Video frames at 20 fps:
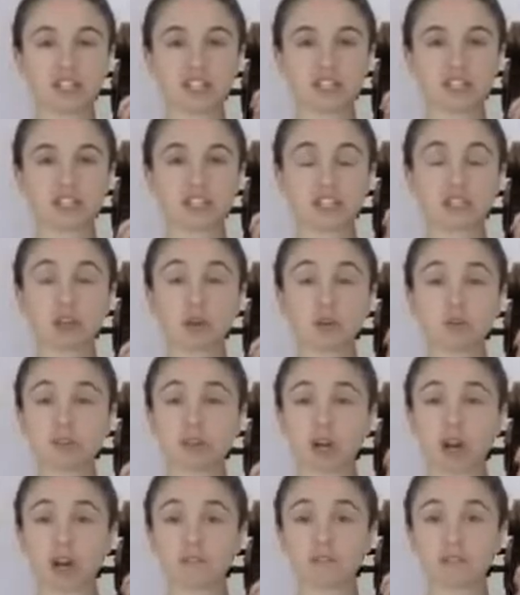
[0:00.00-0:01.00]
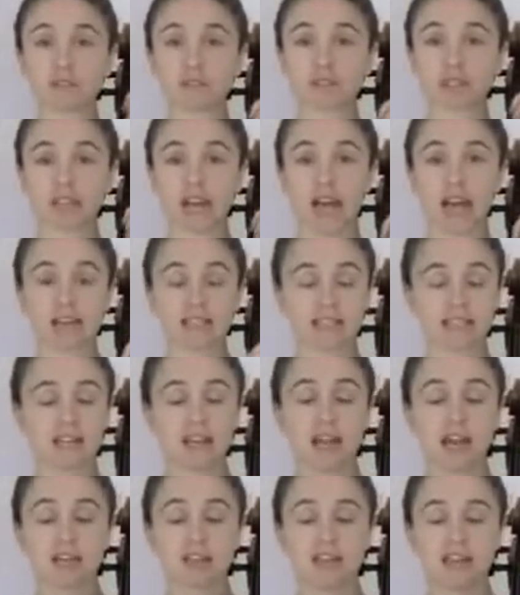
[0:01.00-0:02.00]
just so soft and relaxed
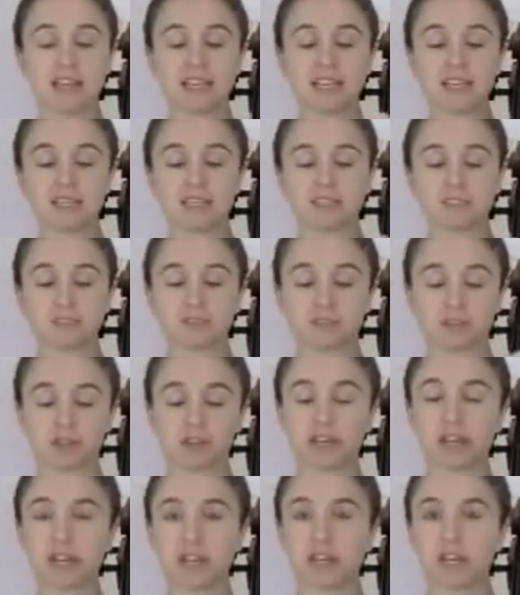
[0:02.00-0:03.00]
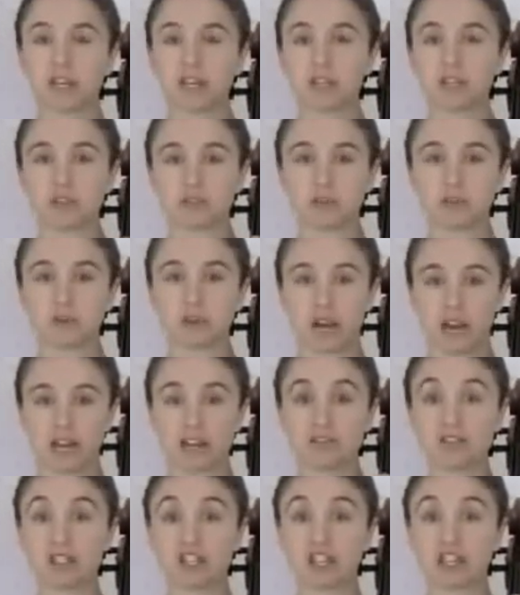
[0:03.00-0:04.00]
that it is free to
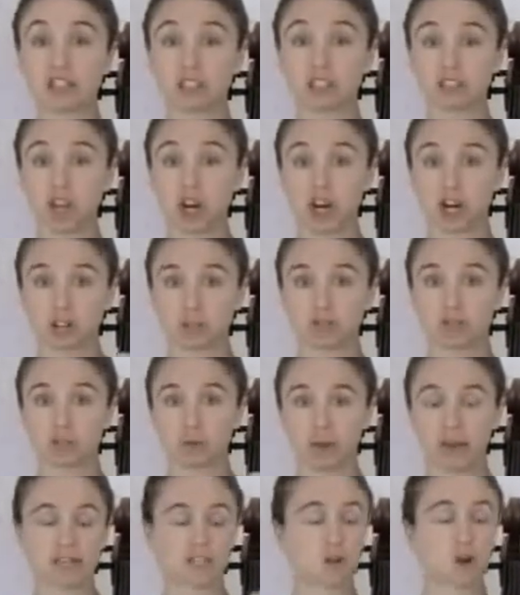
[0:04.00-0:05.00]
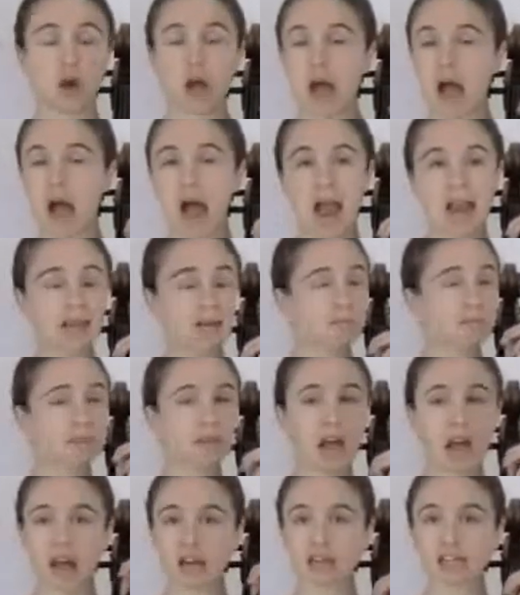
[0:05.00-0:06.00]
kind of jiggle along. Okay, so I
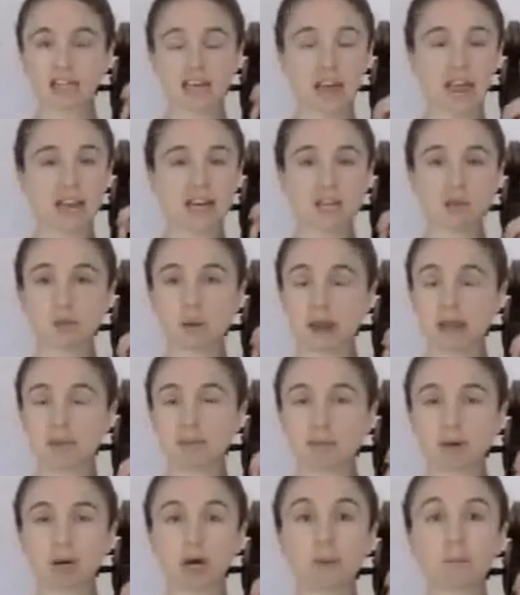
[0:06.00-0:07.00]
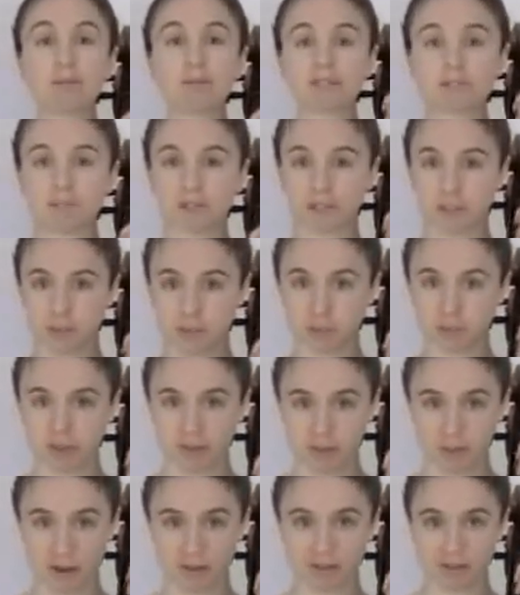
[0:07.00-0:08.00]
am not in any way purposefully
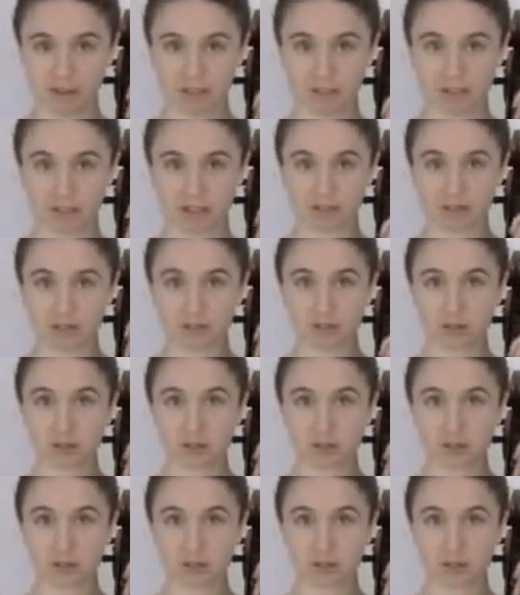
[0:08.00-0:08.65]
moving my finger.